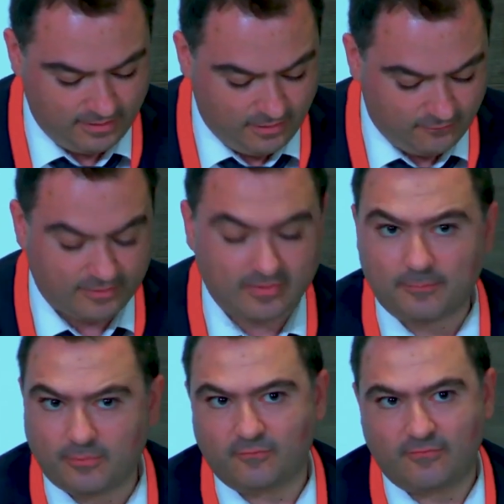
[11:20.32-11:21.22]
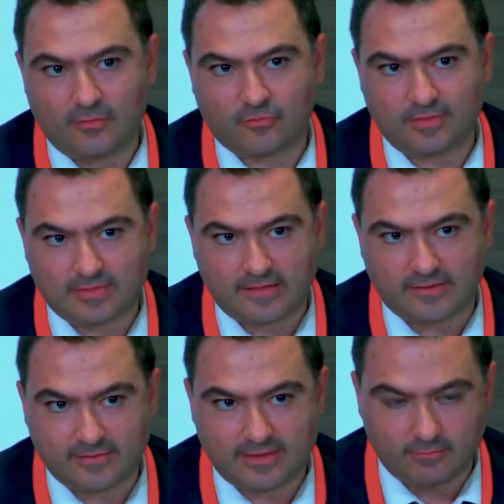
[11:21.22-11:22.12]
For example, various internal
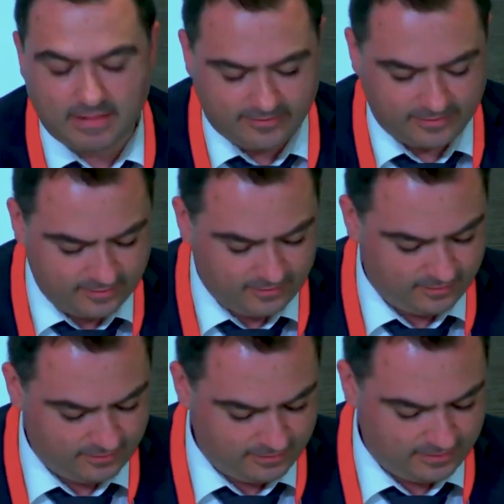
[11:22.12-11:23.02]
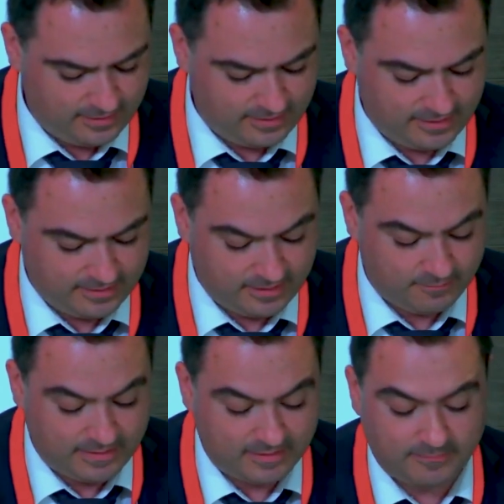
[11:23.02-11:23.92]
irregularities can
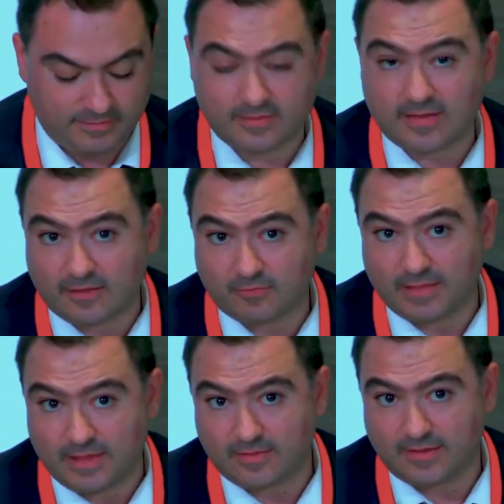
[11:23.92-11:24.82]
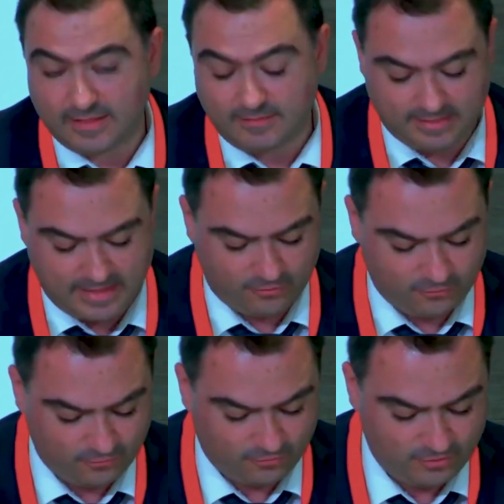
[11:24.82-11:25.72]
be interpreted as placing
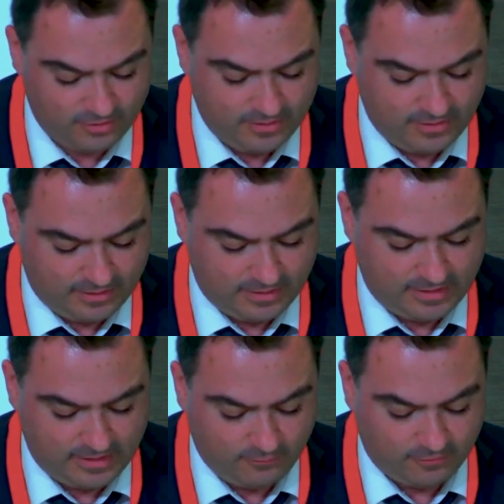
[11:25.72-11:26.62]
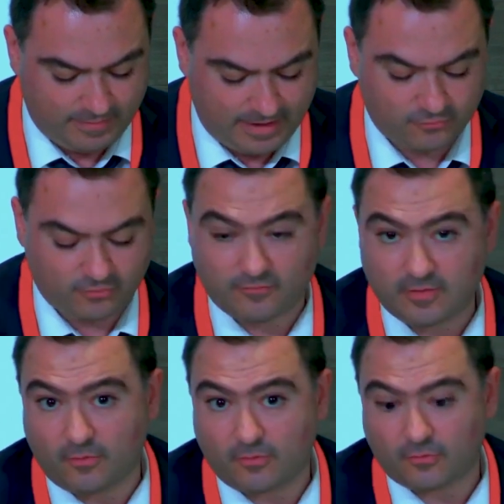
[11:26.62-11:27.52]
limitations on the powers of the
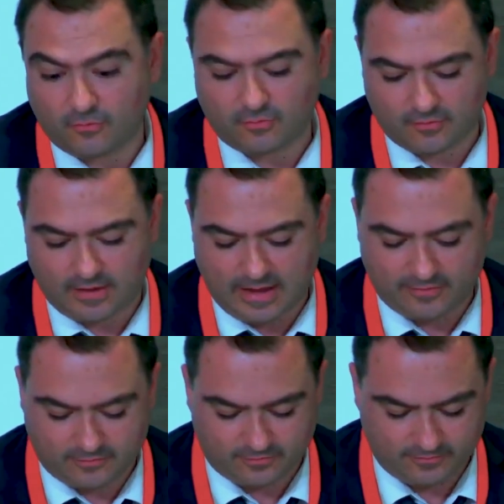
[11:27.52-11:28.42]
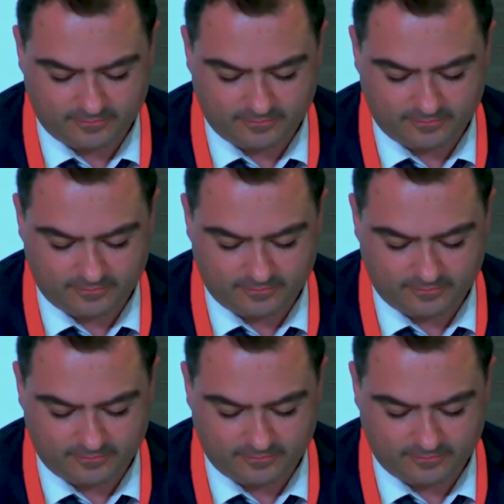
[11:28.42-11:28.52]
board or others.